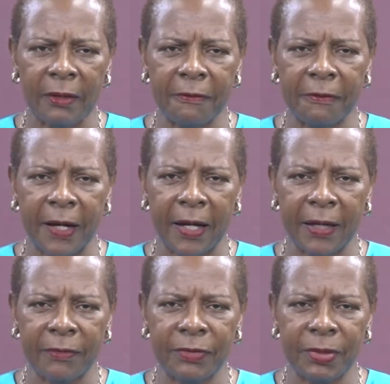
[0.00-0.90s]

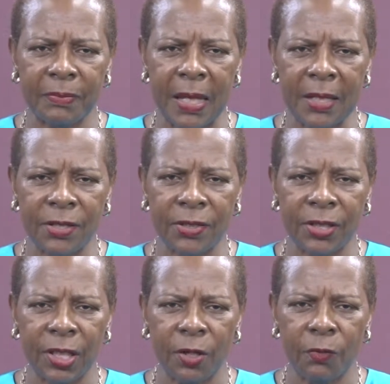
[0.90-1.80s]
5. To mentor
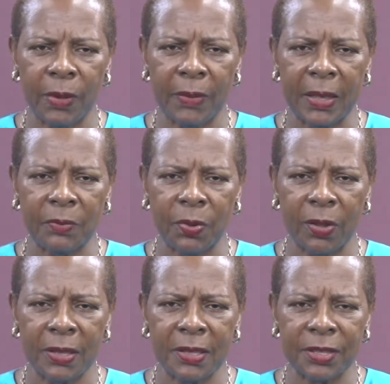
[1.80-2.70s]
young women
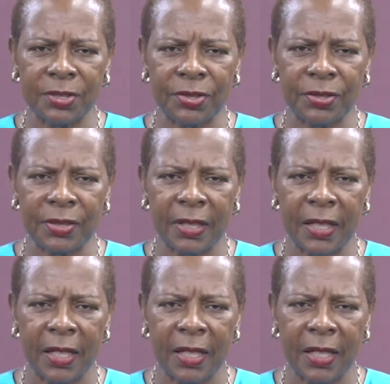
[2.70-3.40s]
politicians